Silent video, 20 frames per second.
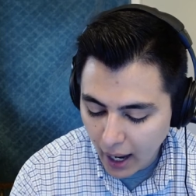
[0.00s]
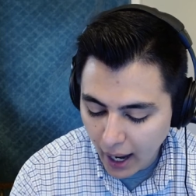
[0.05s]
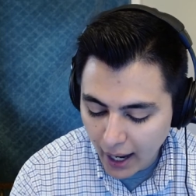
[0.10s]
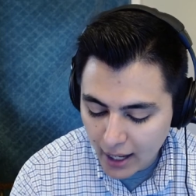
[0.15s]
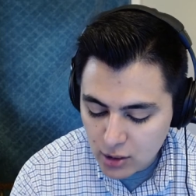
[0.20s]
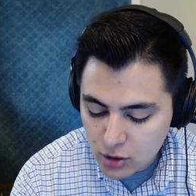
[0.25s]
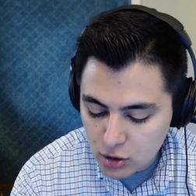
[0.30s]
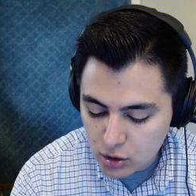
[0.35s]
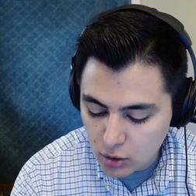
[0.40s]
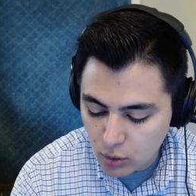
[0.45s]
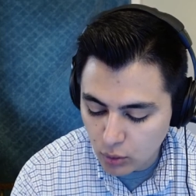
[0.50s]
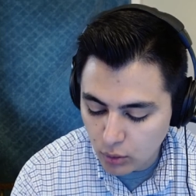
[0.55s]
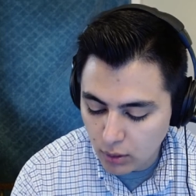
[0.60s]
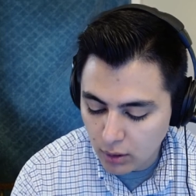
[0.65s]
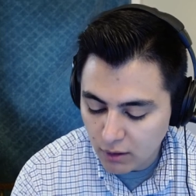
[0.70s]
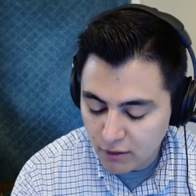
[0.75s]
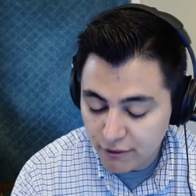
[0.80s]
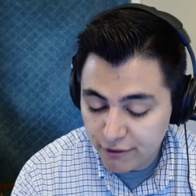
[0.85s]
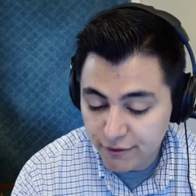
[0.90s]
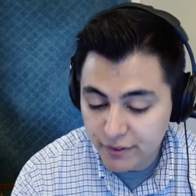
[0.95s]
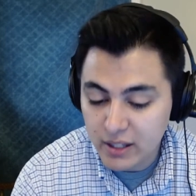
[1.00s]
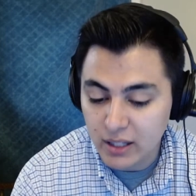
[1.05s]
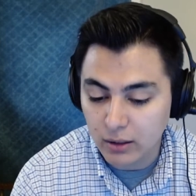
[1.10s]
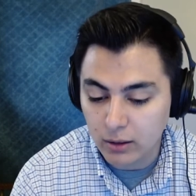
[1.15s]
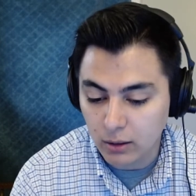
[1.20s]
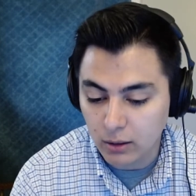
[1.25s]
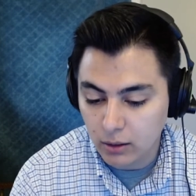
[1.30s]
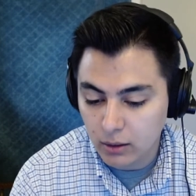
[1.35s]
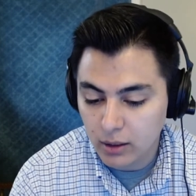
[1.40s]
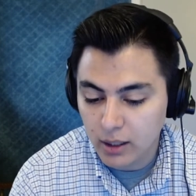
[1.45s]
I soon
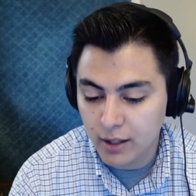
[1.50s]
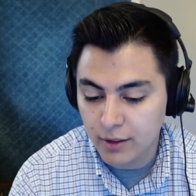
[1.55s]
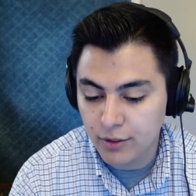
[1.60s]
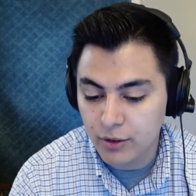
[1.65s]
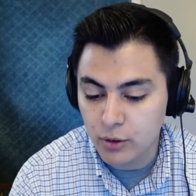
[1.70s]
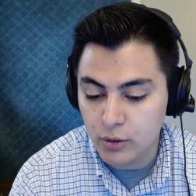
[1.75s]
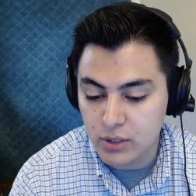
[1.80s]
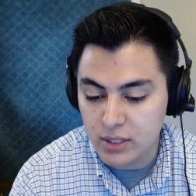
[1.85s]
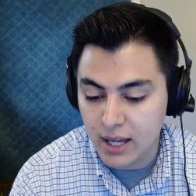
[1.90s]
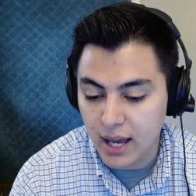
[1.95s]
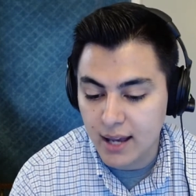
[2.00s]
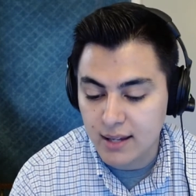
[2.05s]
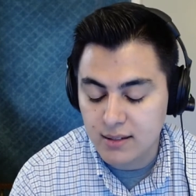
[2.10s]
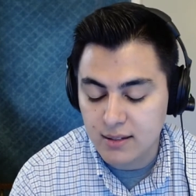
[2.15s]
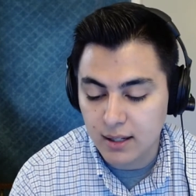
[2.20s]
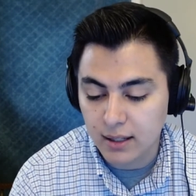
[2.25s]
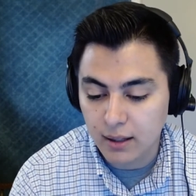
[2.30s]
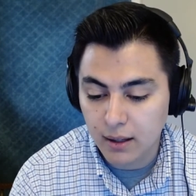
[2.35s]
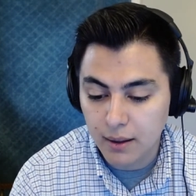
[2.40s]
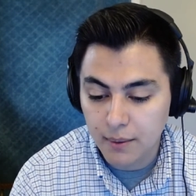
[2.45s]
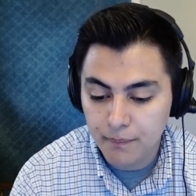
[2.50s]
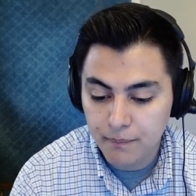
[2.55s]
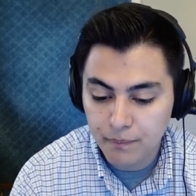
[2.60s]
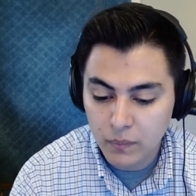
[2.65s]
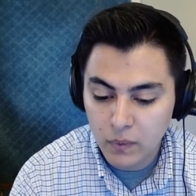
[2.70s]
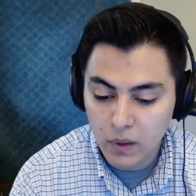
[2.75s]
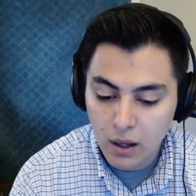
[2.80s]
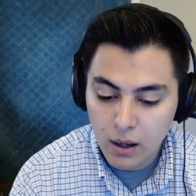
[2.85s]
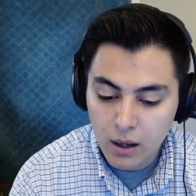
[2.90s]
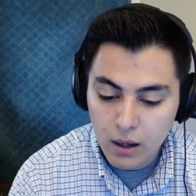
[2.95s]
feel enthusiastic.
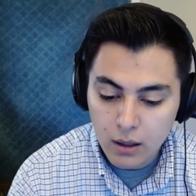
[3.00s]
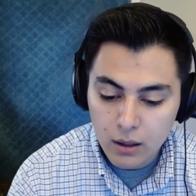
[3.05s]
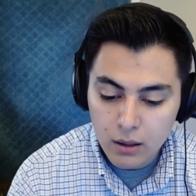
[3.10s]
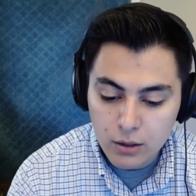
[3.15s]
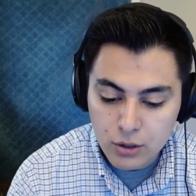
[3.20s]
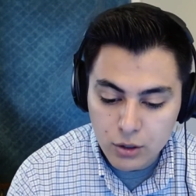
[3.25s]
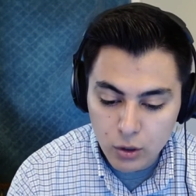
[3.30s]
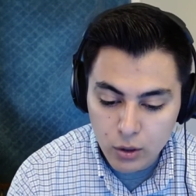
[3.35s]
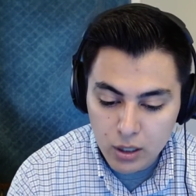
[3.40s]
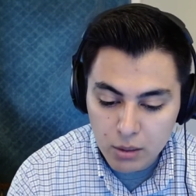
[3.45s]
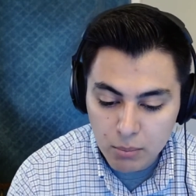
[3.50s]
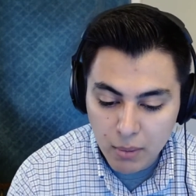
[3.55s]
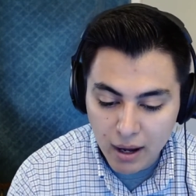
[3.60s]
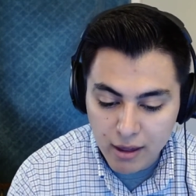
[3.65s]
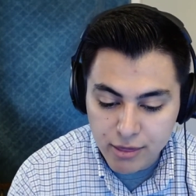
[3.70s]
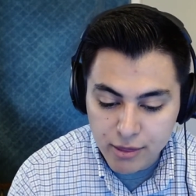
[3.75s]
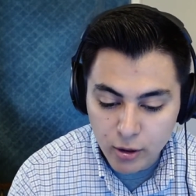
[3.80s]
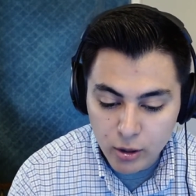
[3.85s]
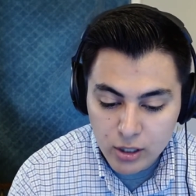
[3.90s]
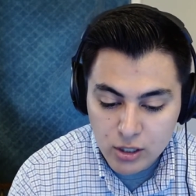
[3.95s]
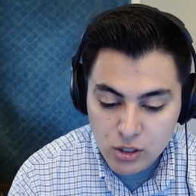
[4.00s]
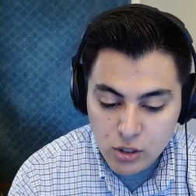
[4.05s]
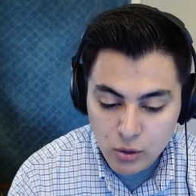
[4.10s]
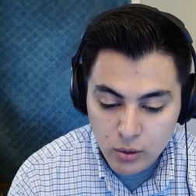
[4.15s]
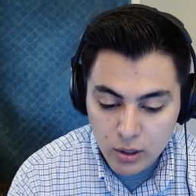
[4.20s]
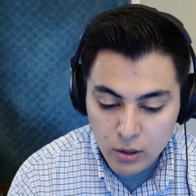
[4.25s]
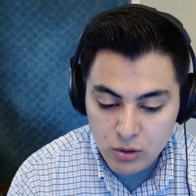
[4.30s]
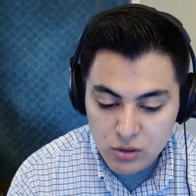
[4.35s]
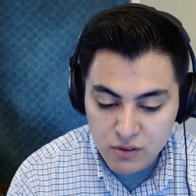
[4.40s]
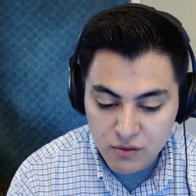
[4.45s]
During my 32
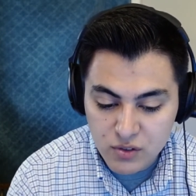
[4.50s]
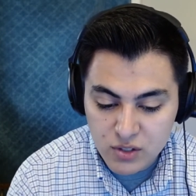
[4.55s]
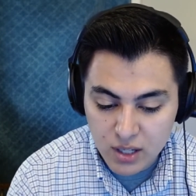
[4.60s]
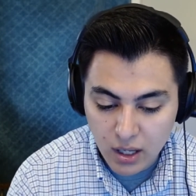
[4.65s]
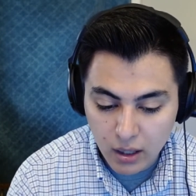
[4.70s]
years of